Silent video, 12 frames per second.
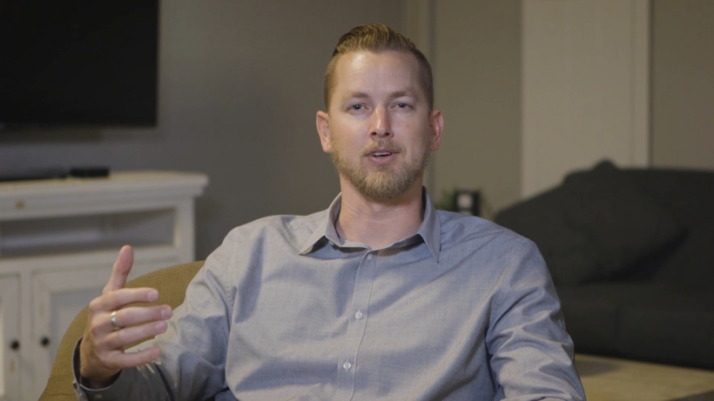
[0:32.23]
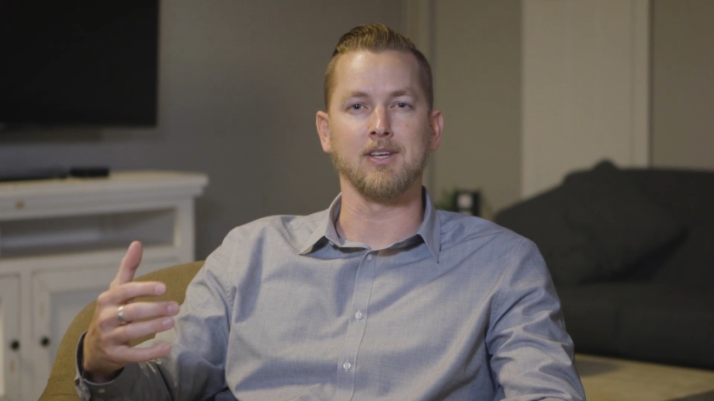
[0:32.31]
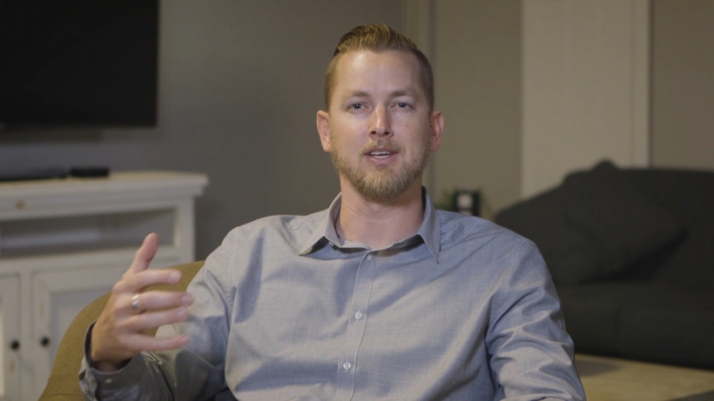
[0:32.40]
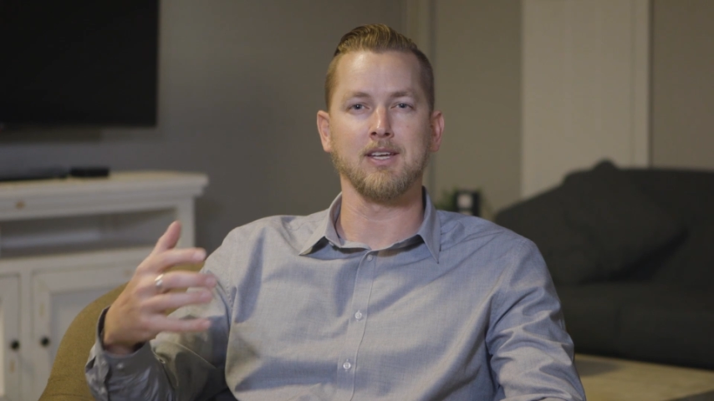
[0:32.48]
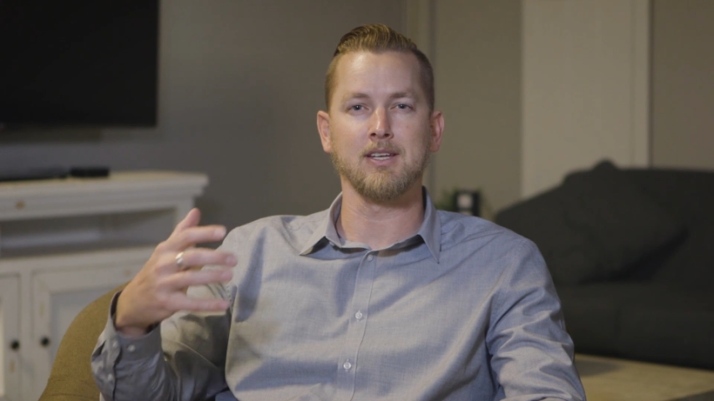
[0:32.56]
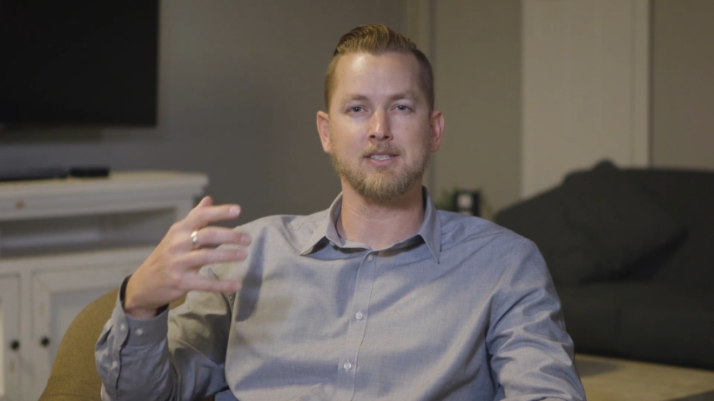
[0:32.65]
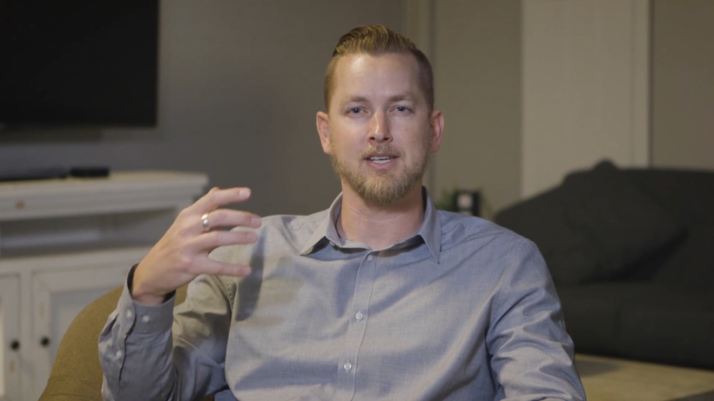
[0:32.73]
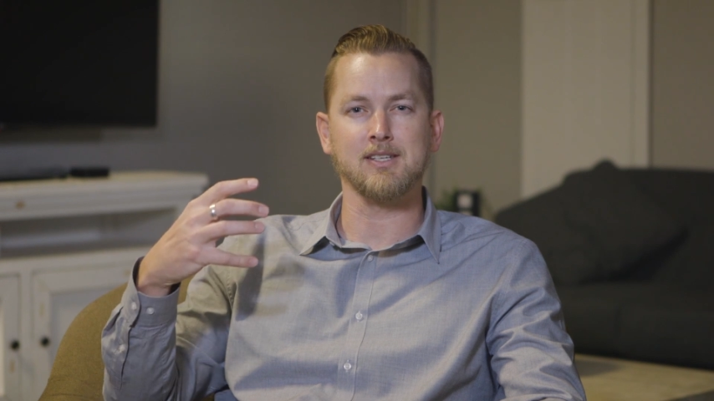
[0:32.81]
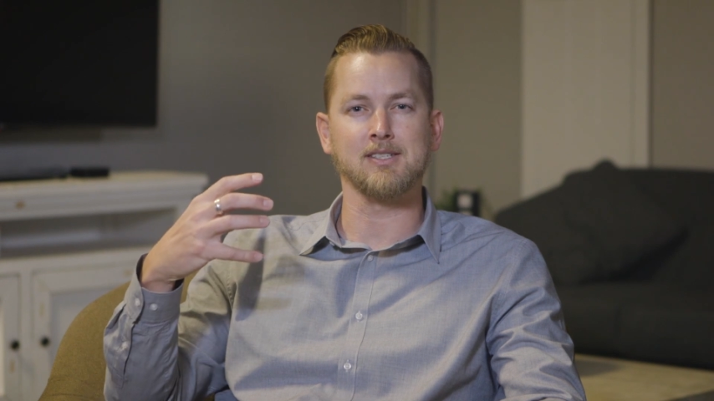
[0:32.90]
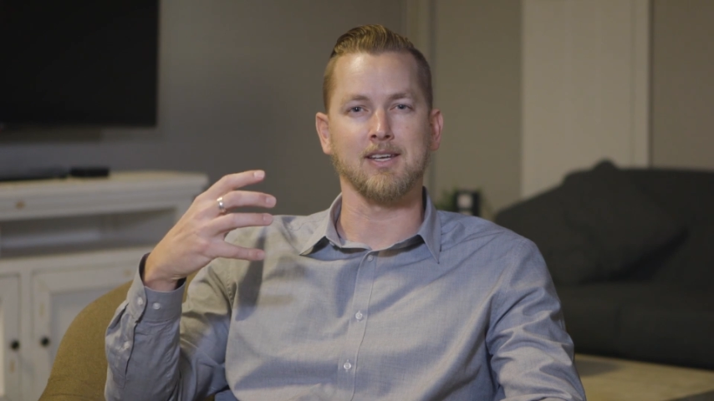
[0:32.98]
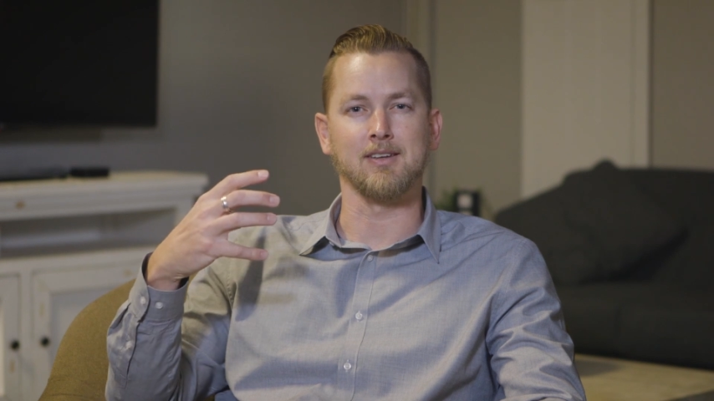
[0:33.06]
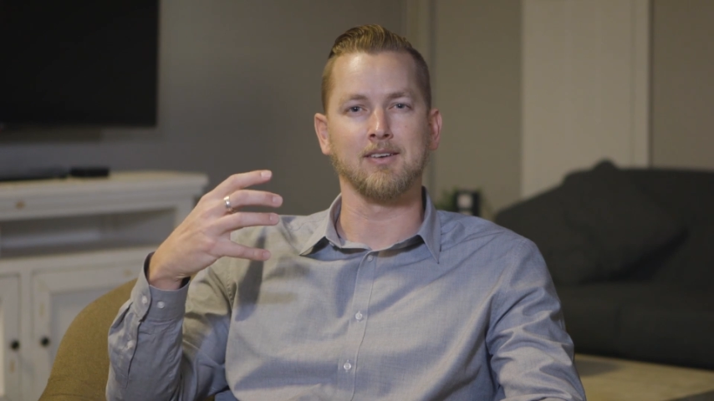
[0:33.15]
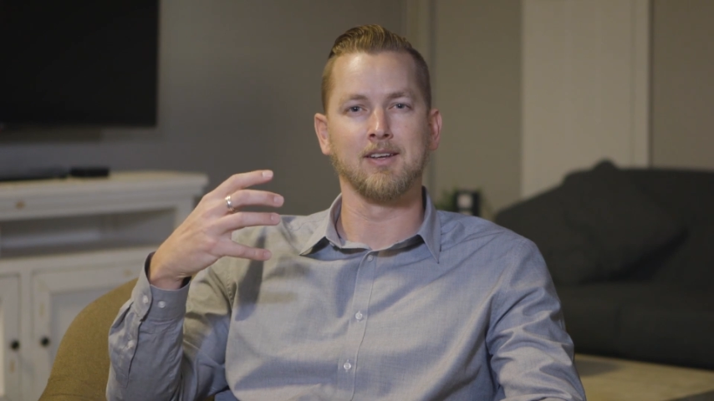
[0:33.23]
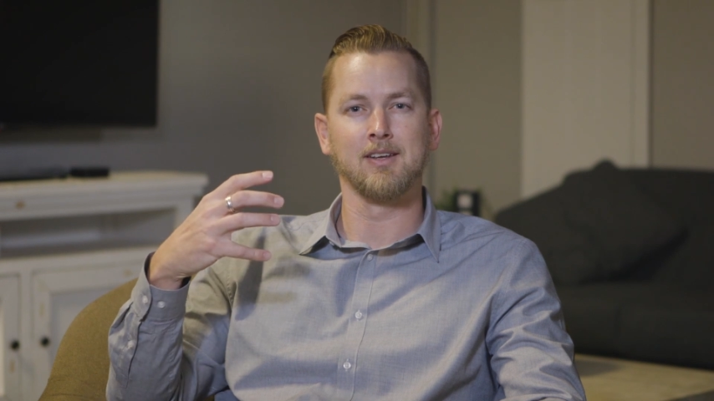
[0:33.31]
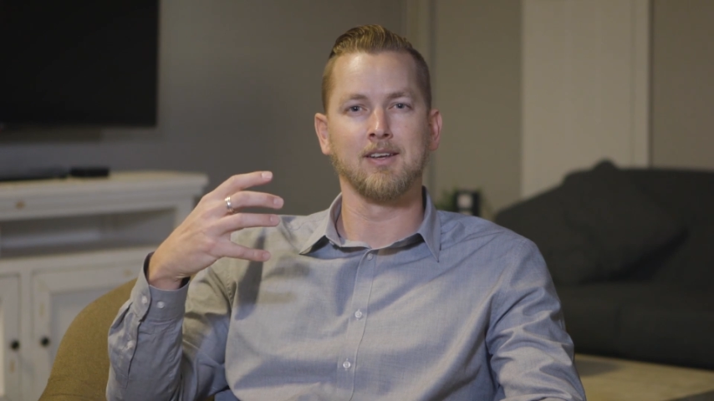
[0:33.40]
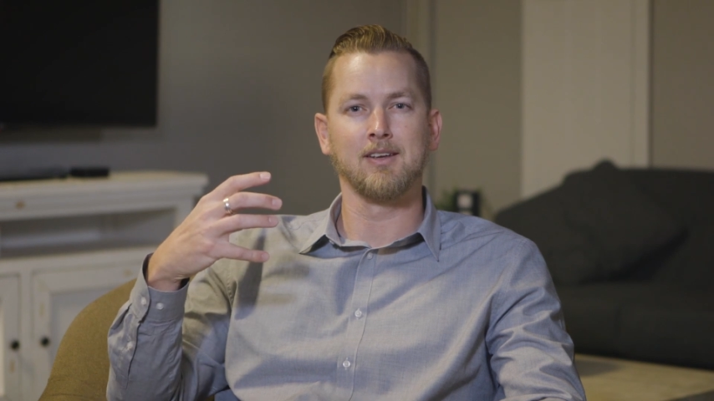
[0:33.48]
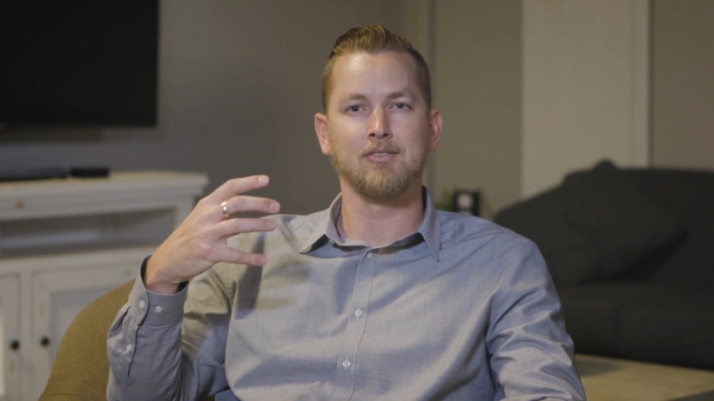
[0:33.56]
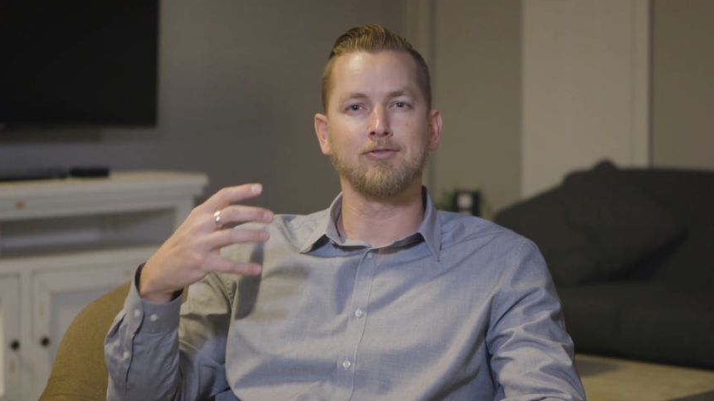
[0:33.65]
He says that
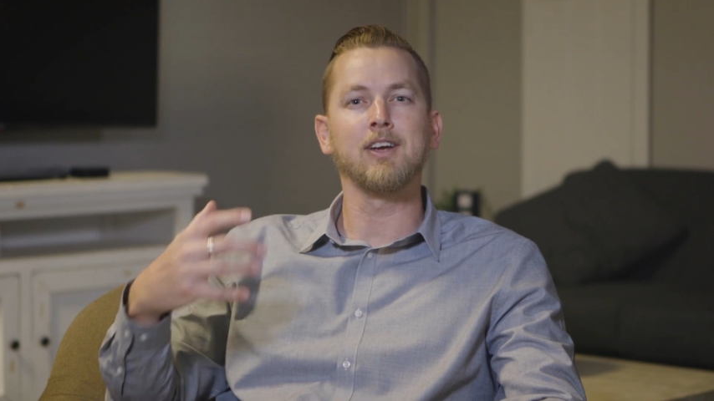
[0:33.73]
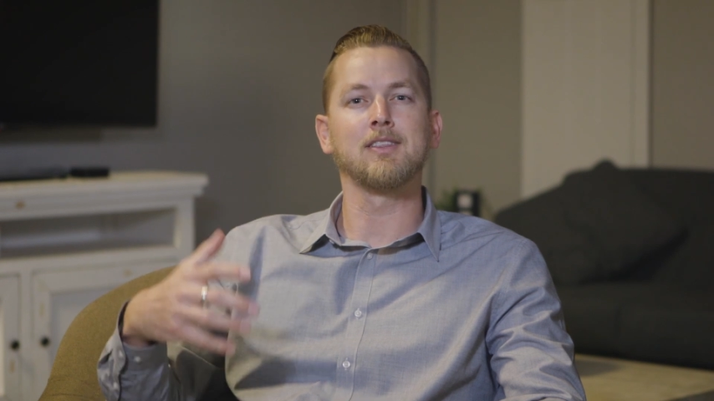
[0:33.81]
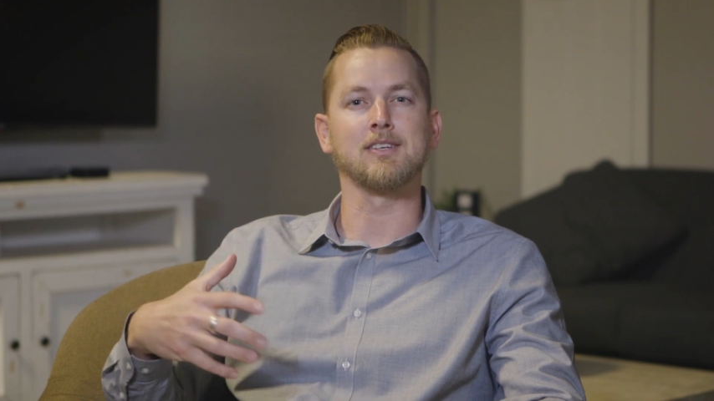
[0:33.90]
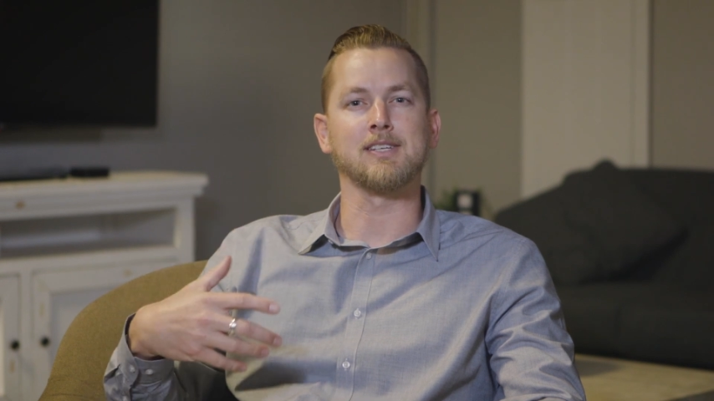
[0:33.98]
faith